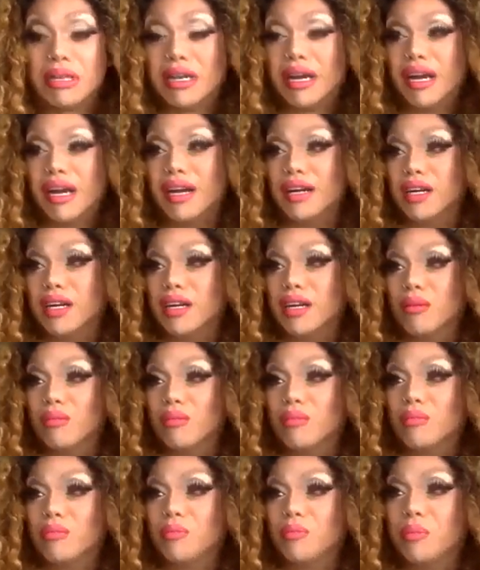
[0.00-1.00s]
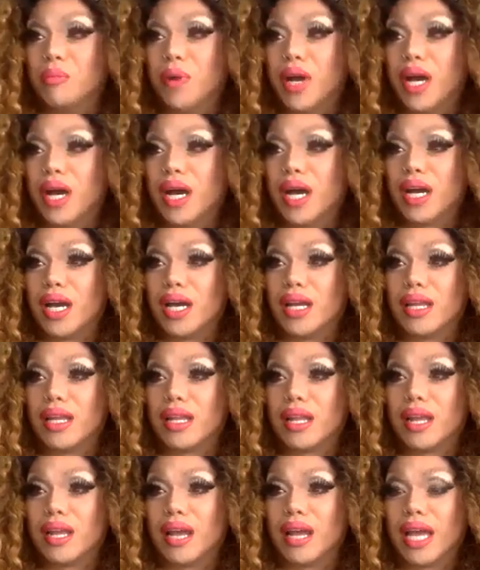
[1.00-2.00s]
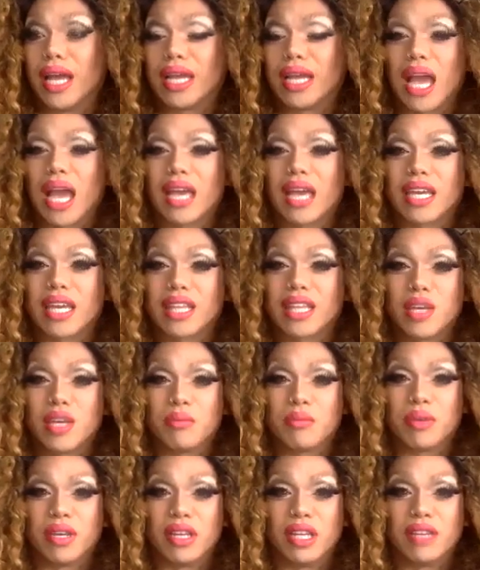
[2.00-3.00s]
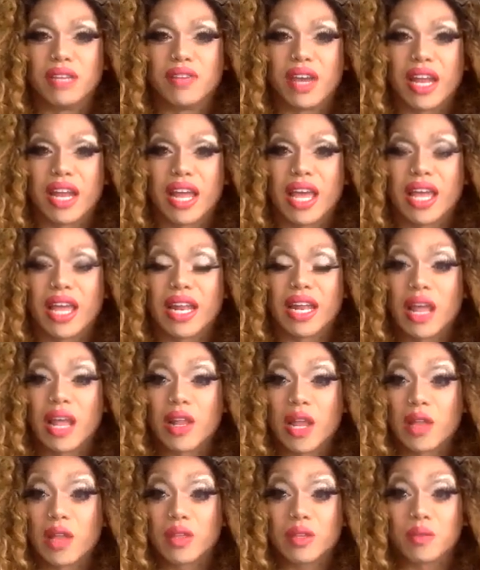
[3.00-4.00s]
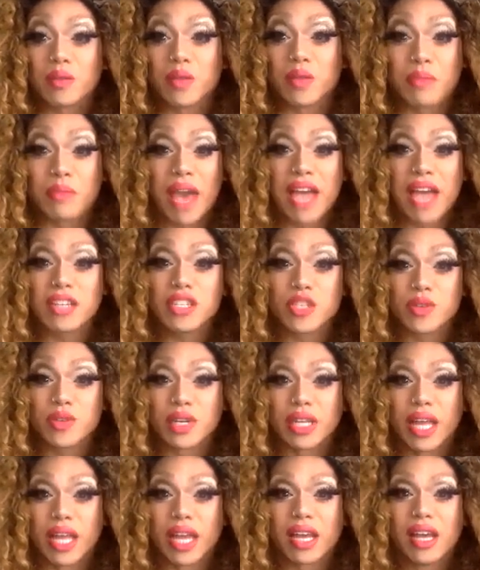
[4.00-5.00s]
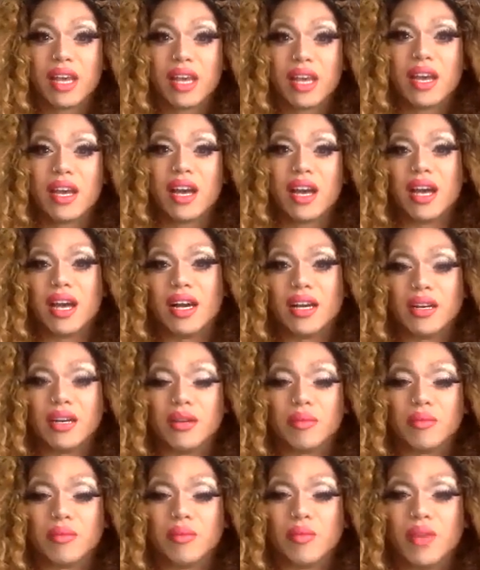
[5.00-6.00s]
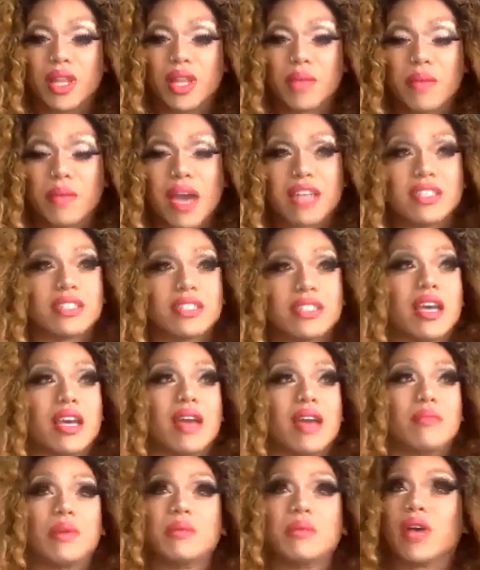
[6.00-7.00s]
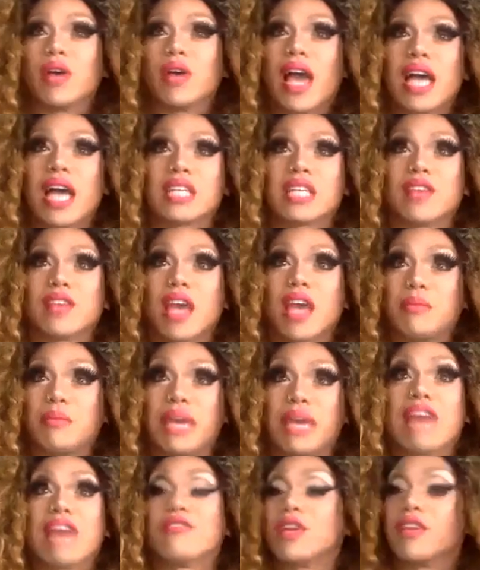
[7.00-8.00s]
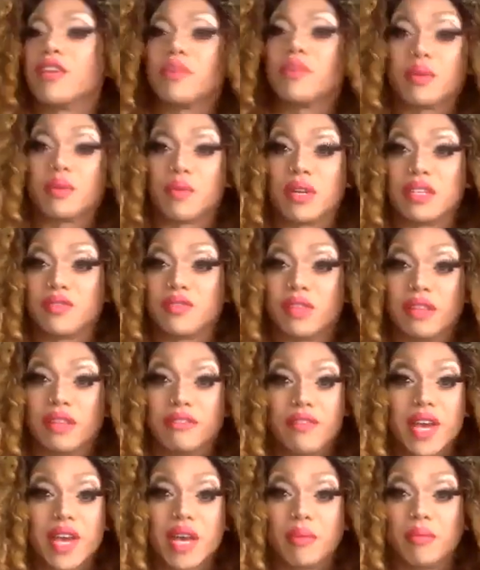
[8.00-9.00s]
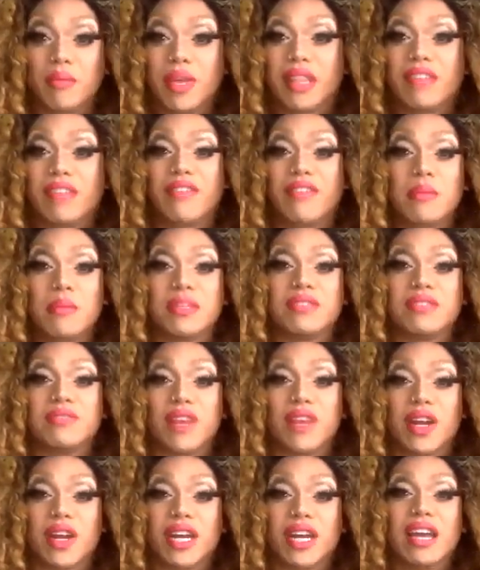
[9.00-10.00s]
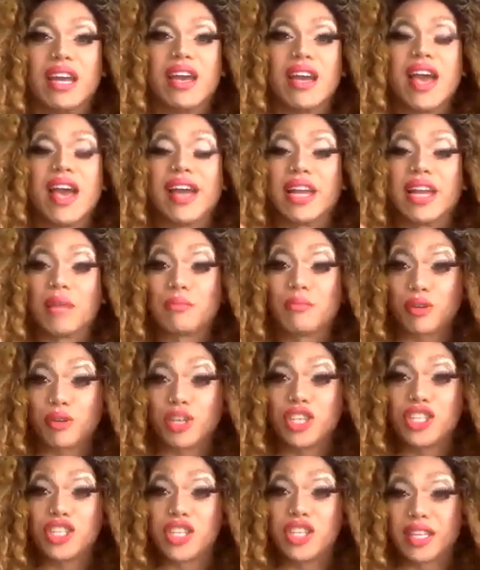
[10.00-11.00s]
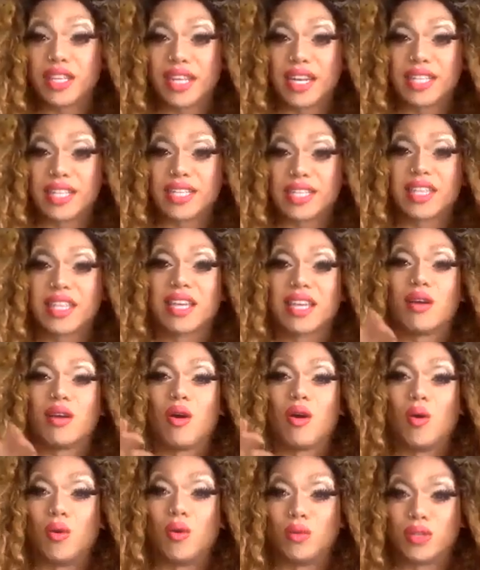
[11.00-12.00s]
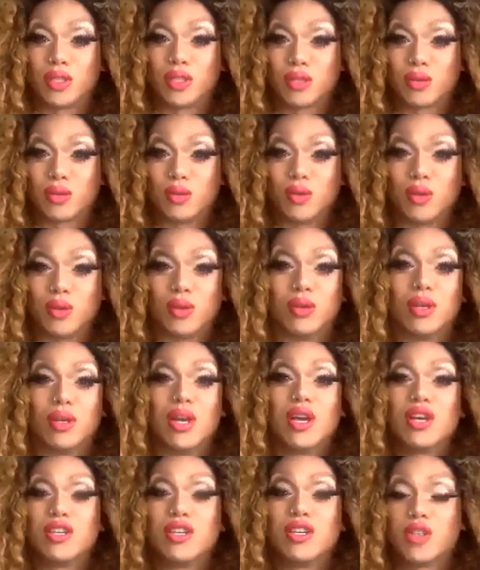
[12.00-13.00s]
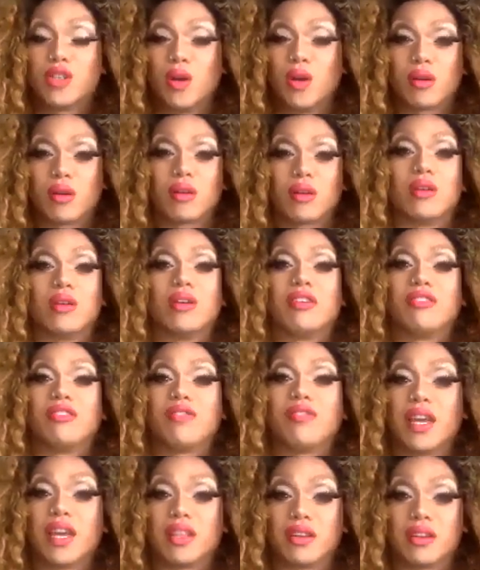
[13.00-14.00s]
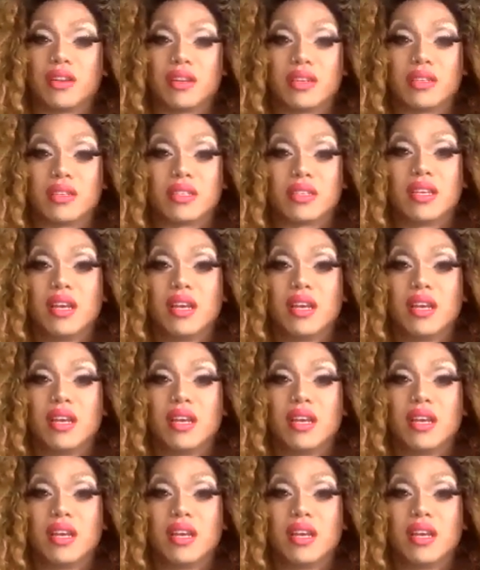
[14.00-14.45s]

know, but I get the appeal of it, and it's with pageantry. Like one of the pageants that people ask me every year if I'm going to run is La Femme, and La Femme is very, and I appreciate that it's like that old school showgirl feathers,